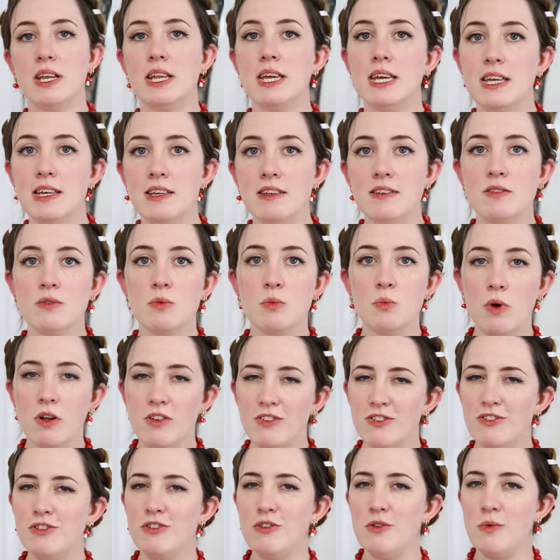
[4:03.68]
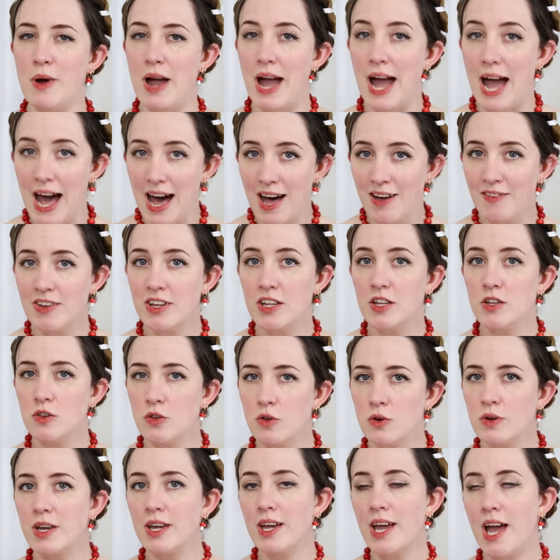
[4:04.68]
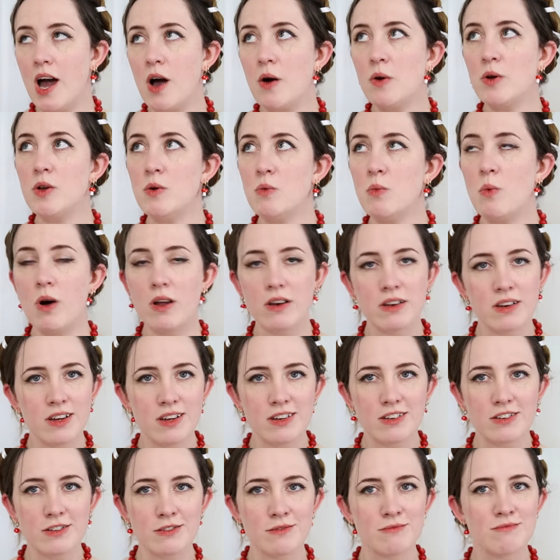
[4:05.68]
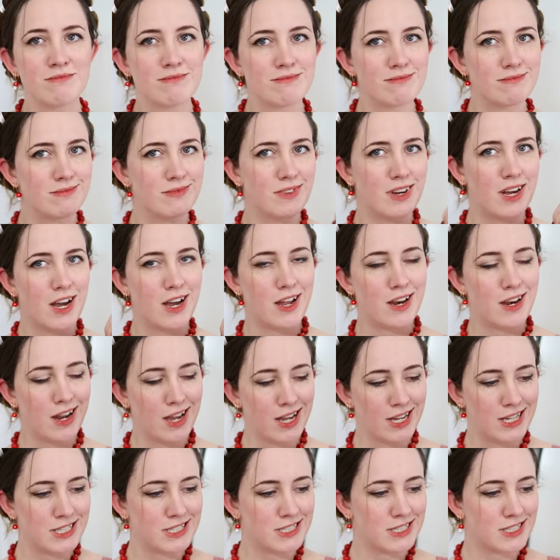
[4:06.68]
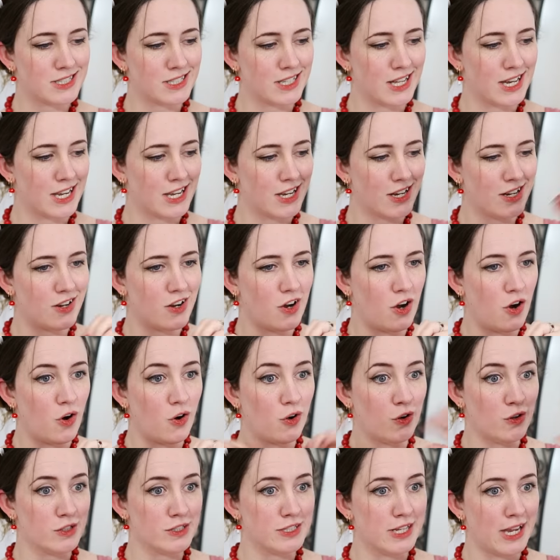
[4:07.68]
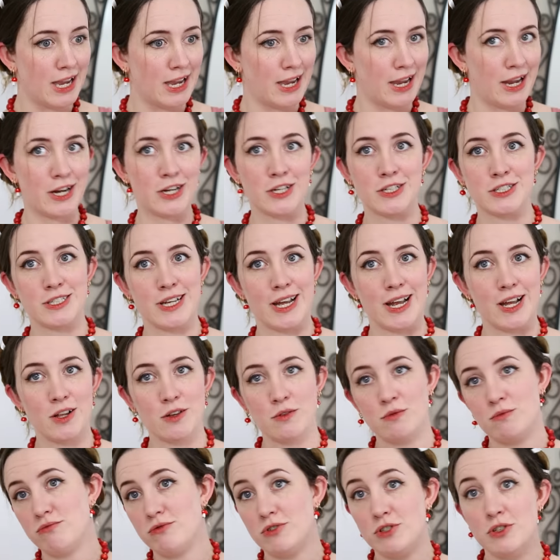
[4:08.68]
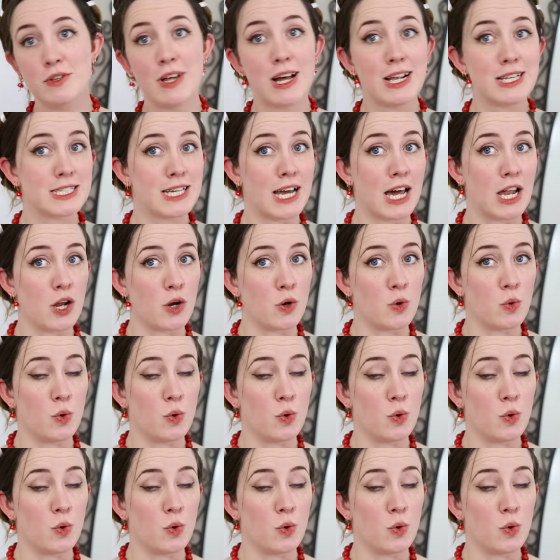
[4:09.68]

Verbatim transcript: it is, once you have it looking how you want it, a nice like all day hairstyle. So that's kind of